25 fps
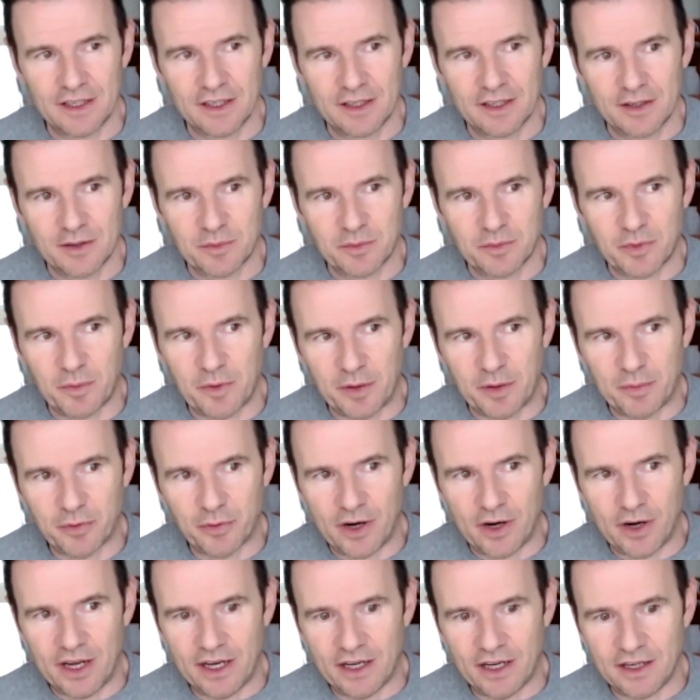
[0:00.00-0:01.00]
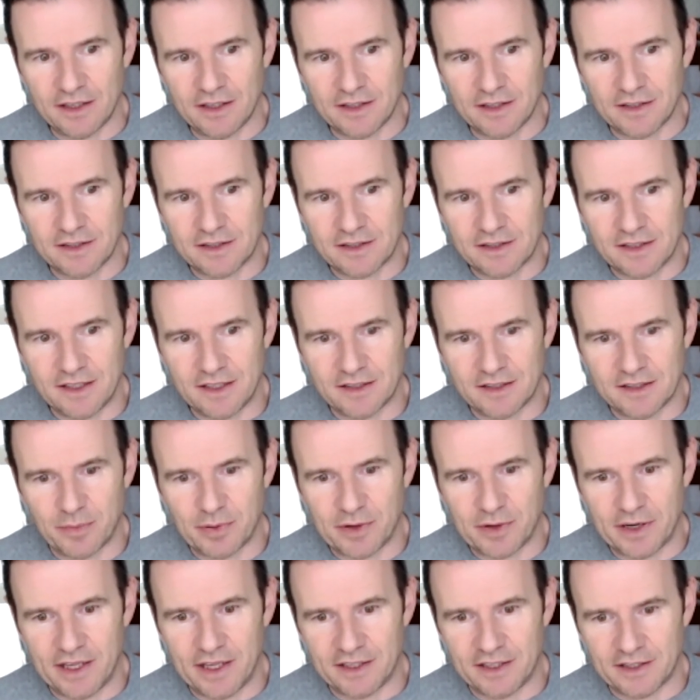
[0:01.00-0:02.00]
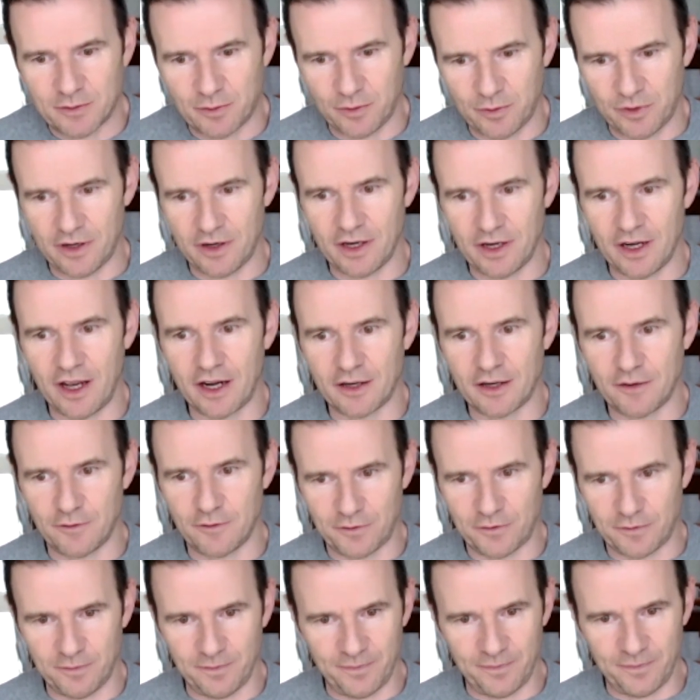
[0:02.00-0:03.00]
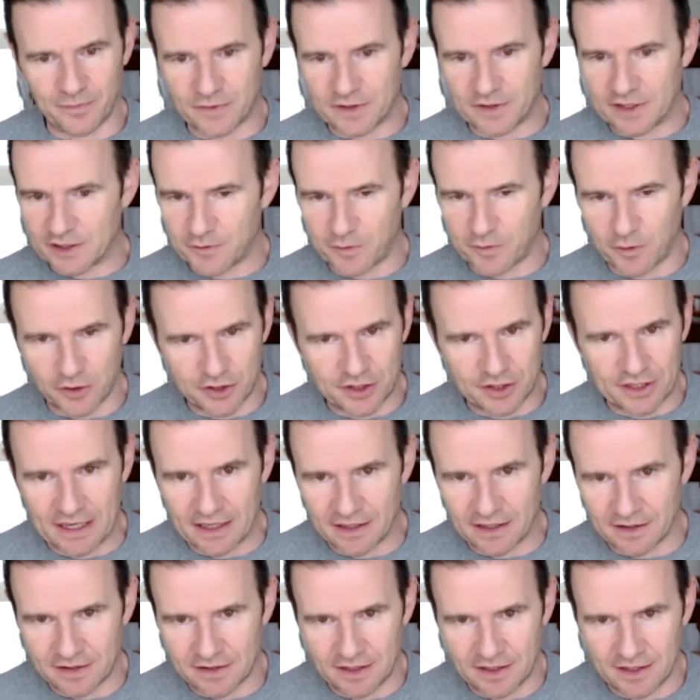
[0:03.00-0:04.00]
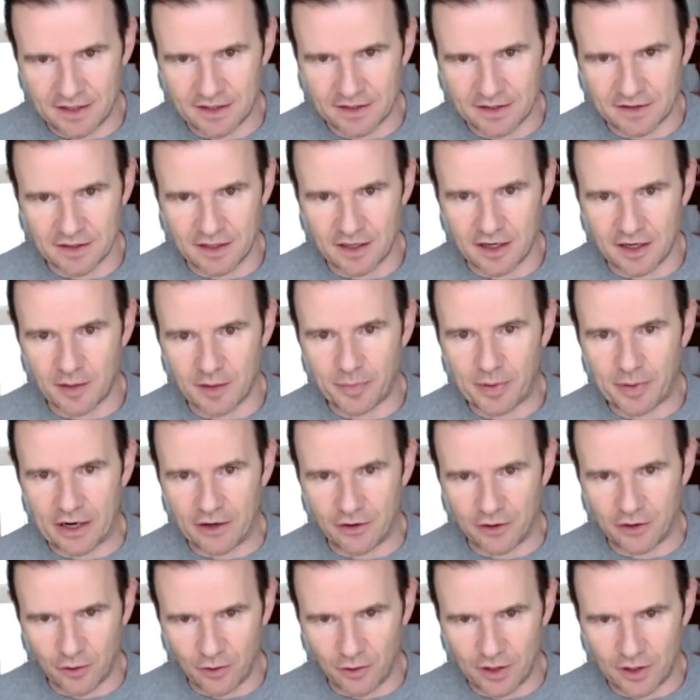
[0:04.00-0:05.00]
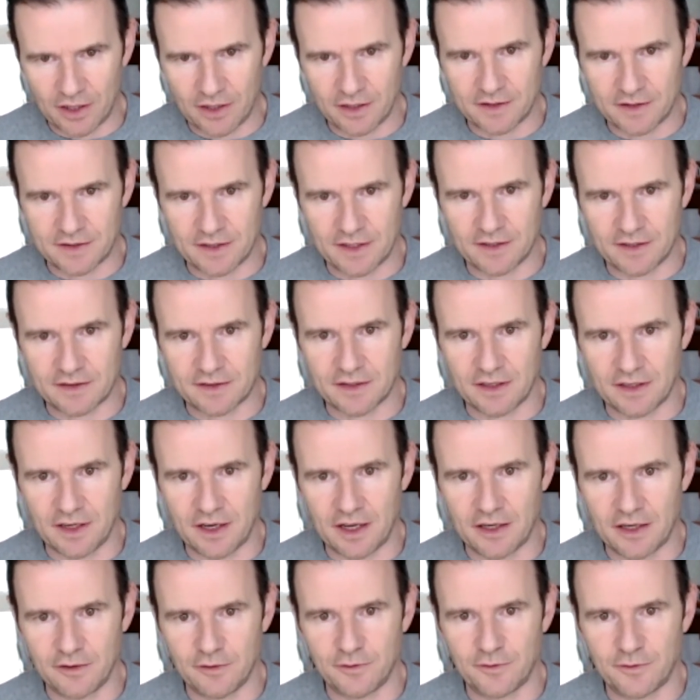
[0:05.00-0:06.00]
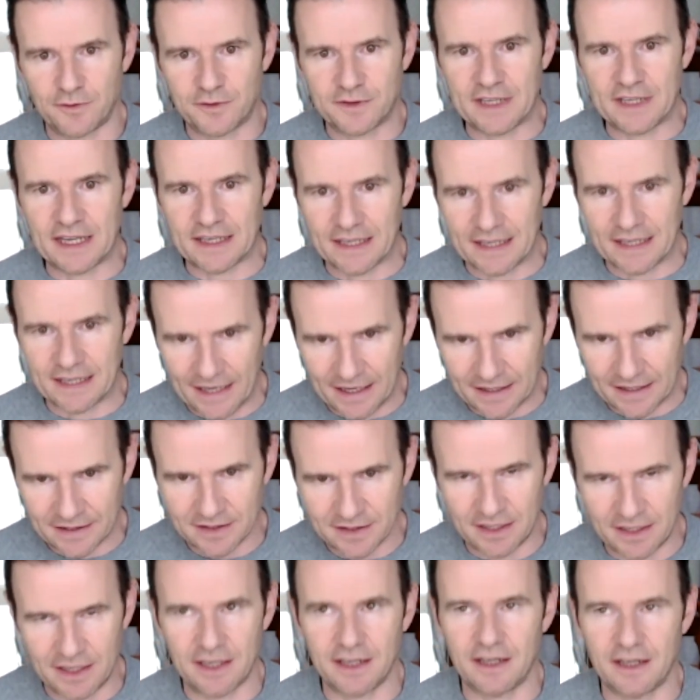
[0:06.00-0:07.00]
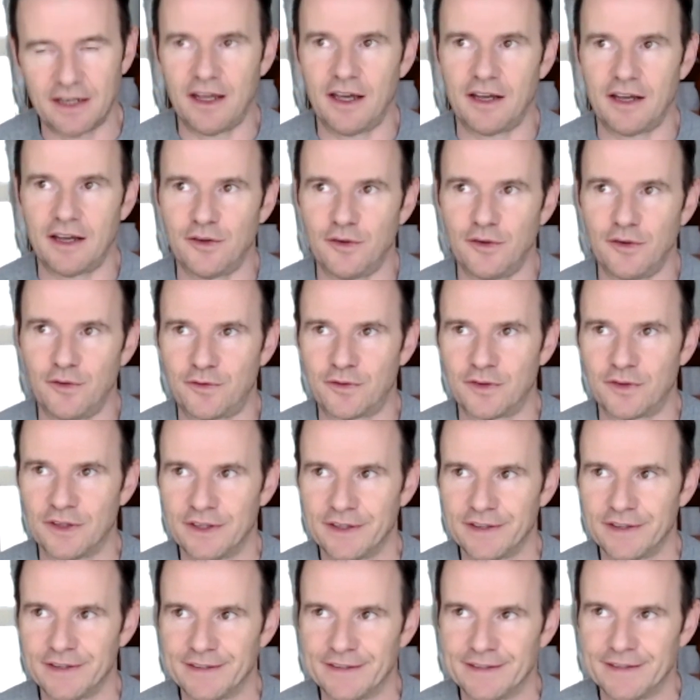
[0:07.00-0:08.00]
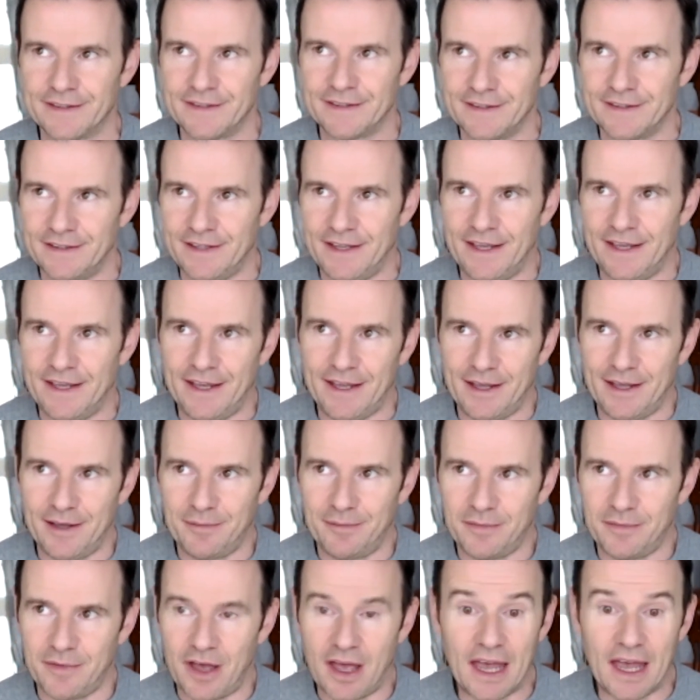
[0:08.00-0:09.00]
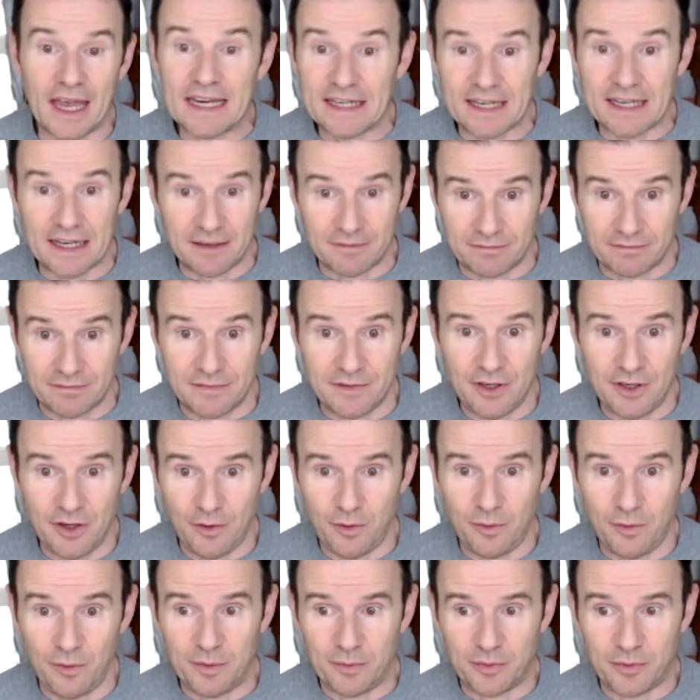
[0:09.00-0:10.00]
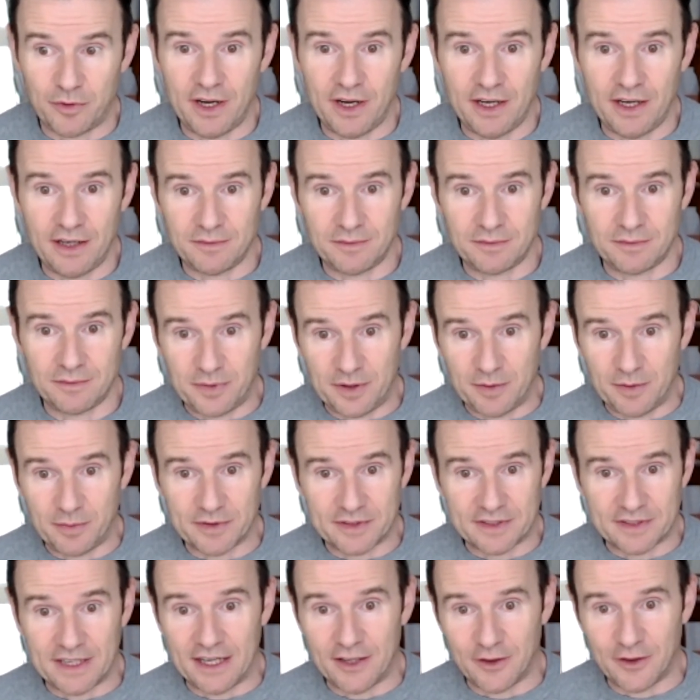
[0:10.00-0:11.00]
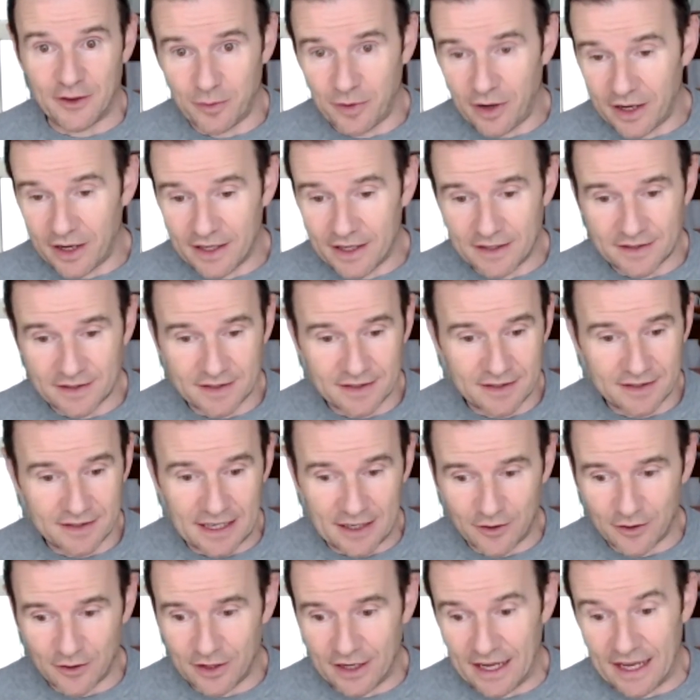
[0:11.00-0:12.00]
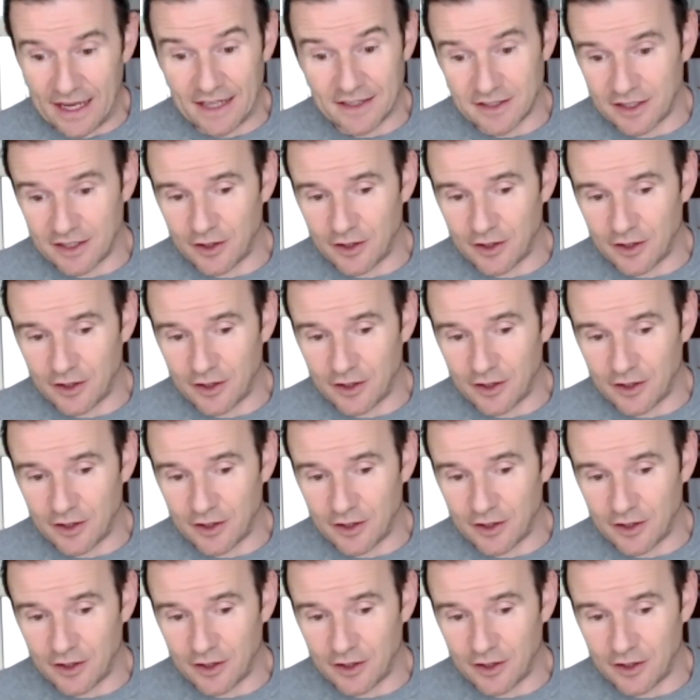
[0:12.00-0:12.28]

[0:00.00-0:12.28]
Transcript: But my brain is a place where a lot of dysfunctionality is, a lot of paranoia exists, a lot of second guessing, a lot of hiding. You know, my brain, people stay in their minds, stay in their heads.